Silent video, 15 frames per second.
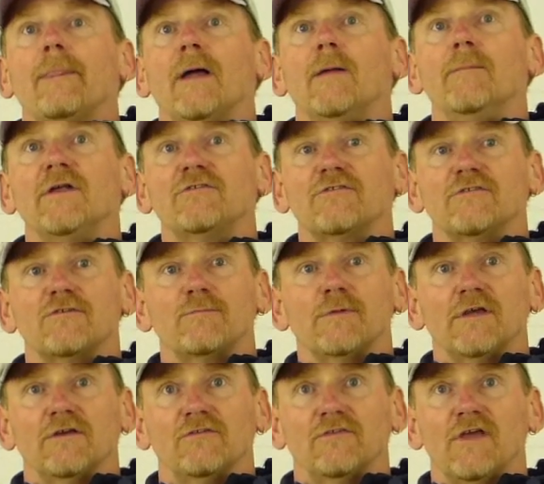I mention this
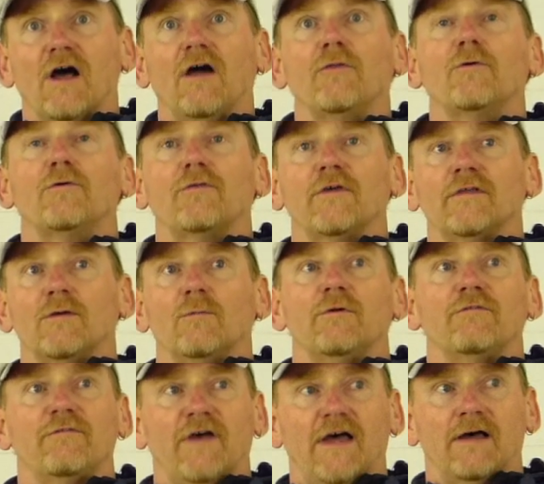because the other thing that we
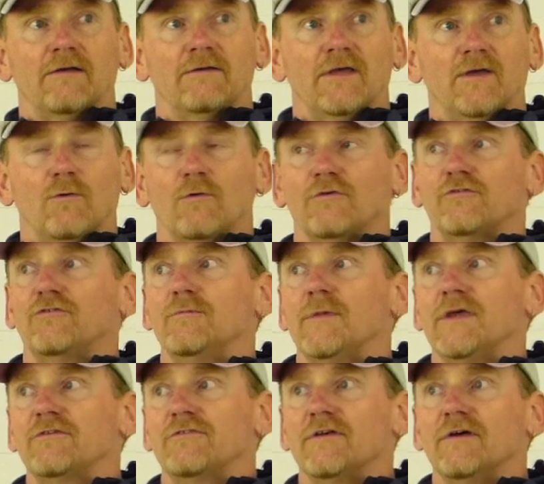found at Horseshoe
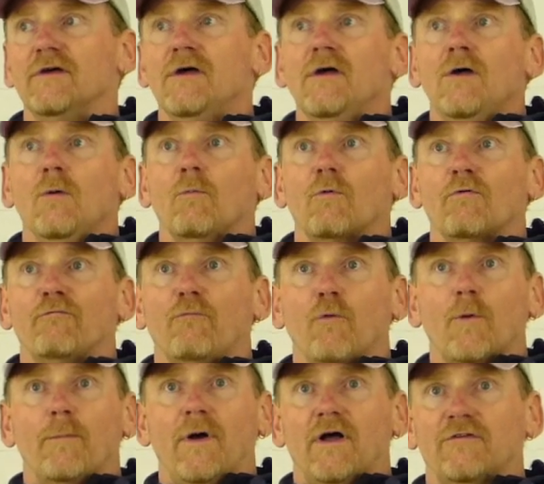Mesa were
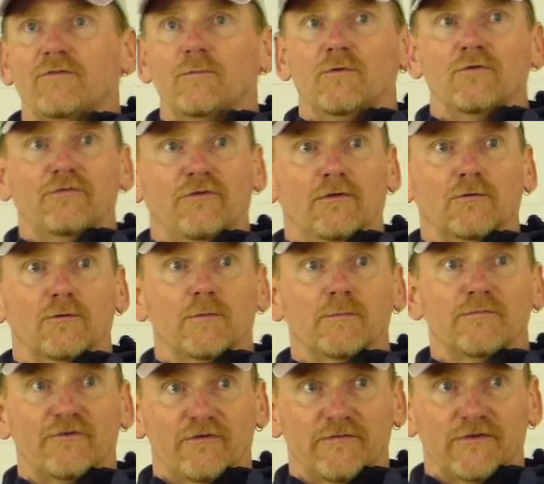4 possible solar
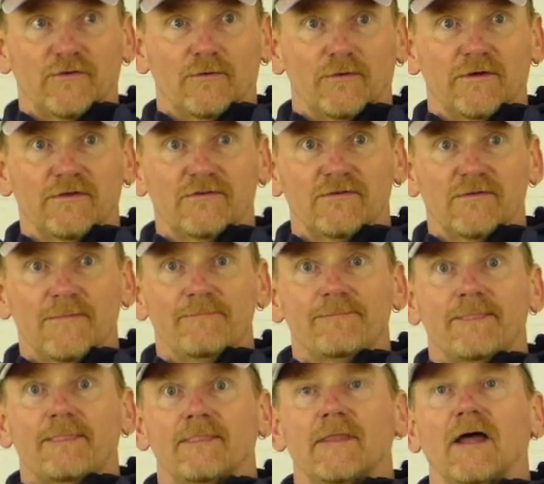observatories.
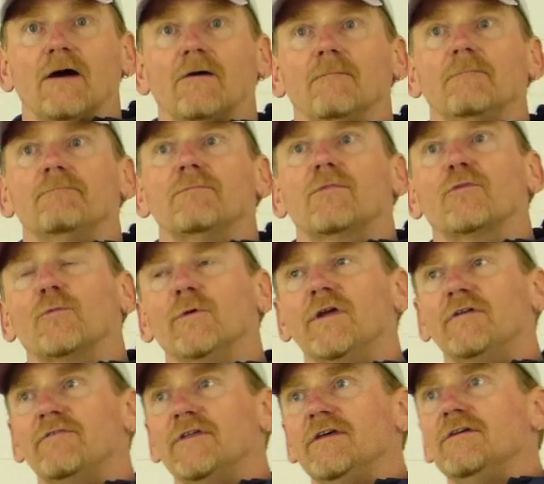Now, 3
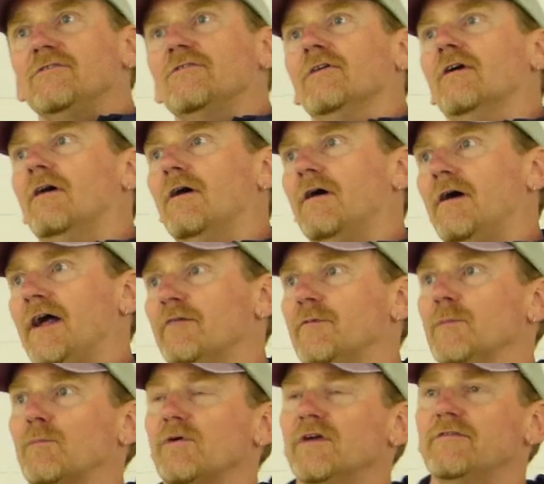of these have
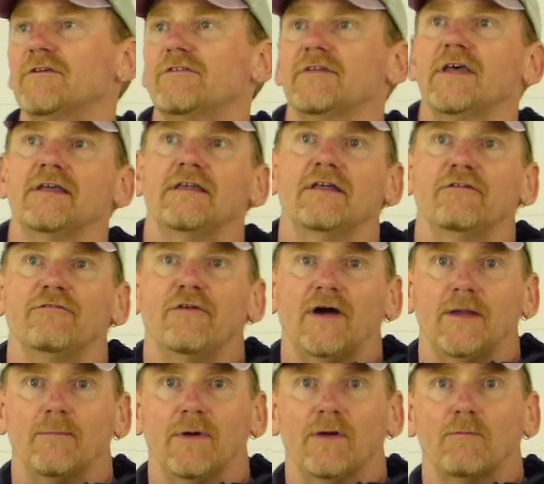been previously
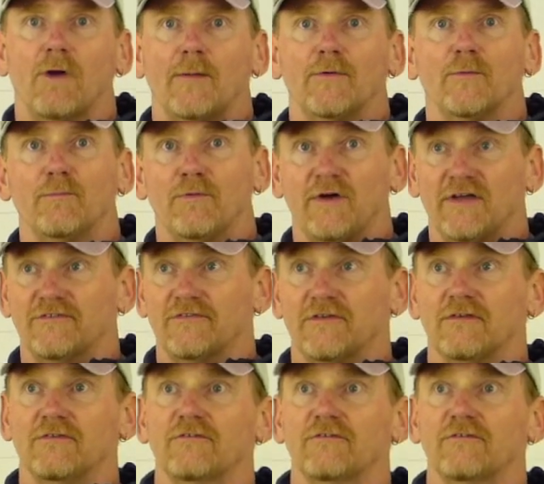identified by Robert Preston.